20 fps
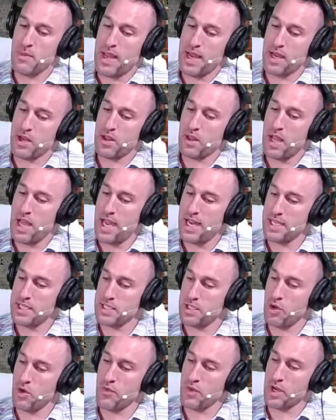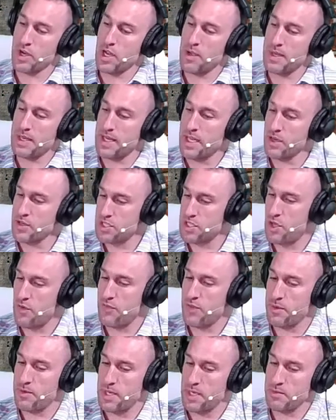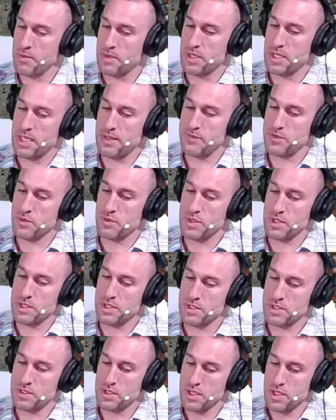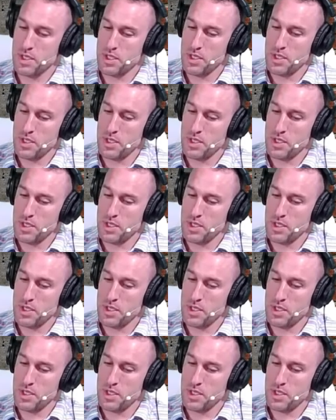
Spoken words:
my clients and overcoming their self-limiting beliefs was